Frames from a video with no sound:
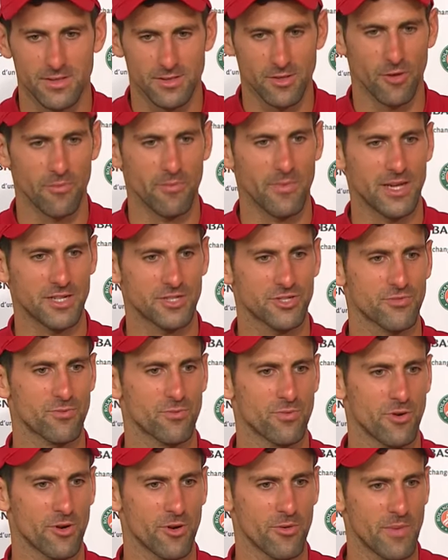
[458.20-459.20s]
not
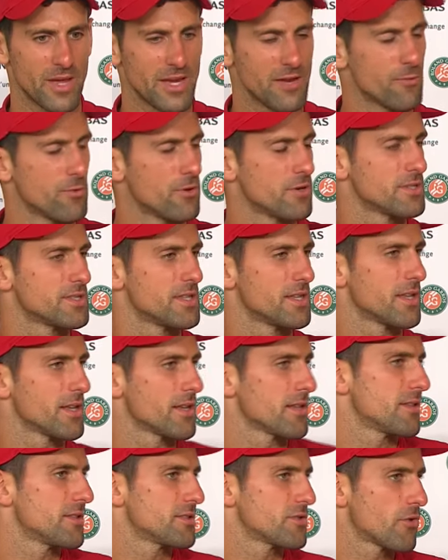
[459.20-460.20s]
many words that
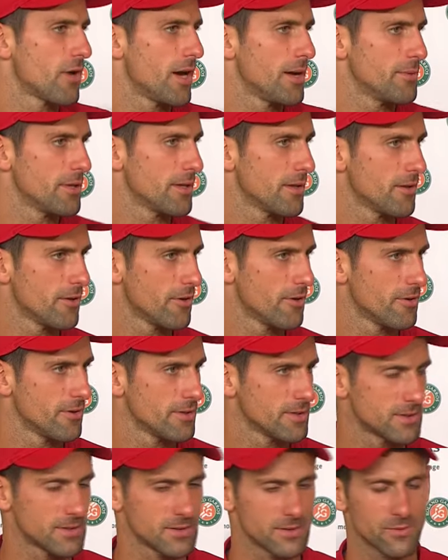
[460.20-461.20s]
can describe it. You know,
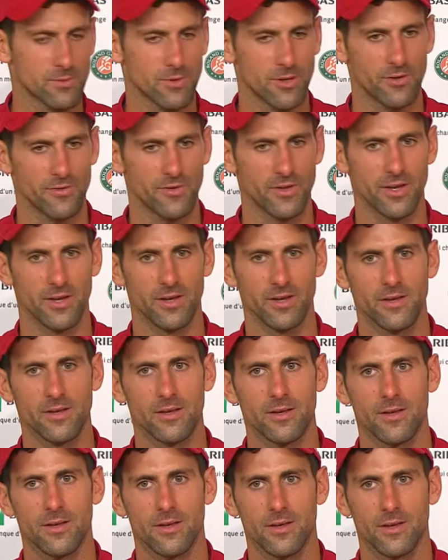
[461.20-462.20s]
it's one of the
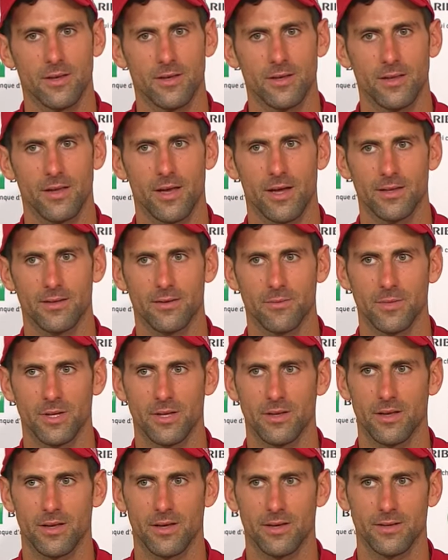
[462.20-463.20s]

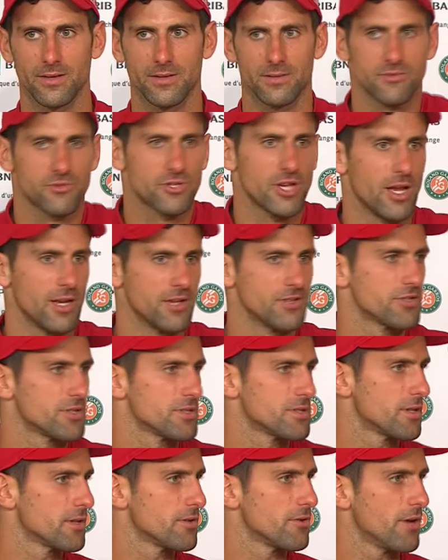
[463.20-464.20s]
ultimate
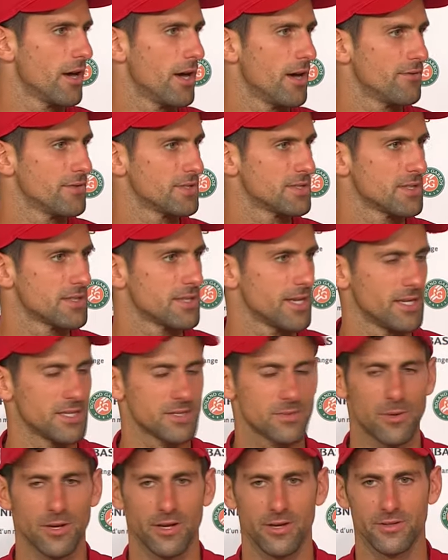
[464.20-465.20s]
challenges that you have as a
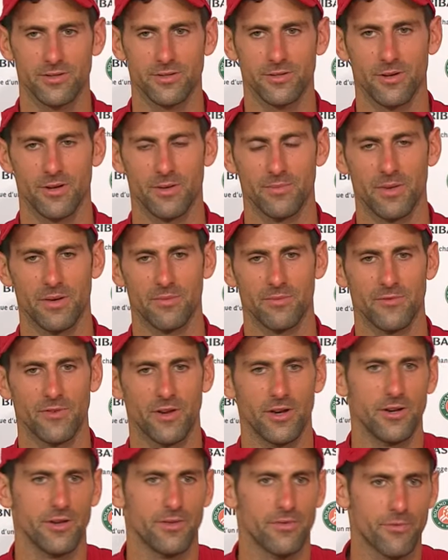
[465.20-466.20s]
tennis player. So I'm
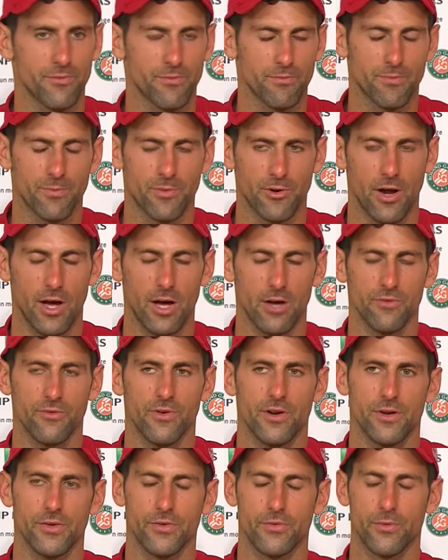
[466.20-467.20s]
very proud,
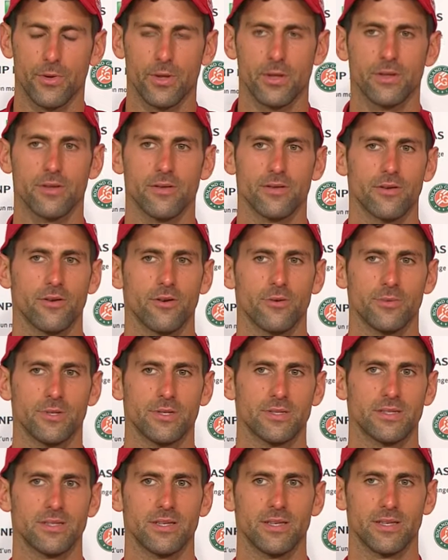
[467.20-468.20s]
very thrilled,
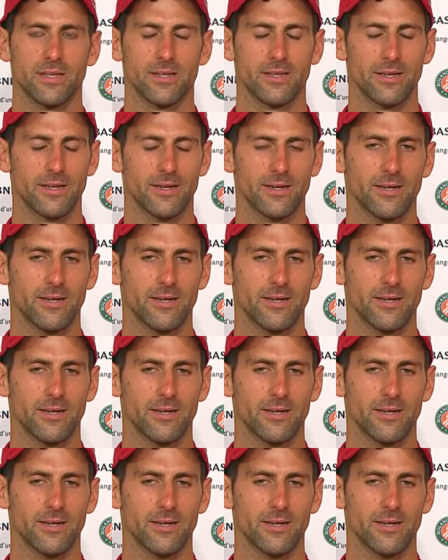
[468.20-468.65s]
obviously, and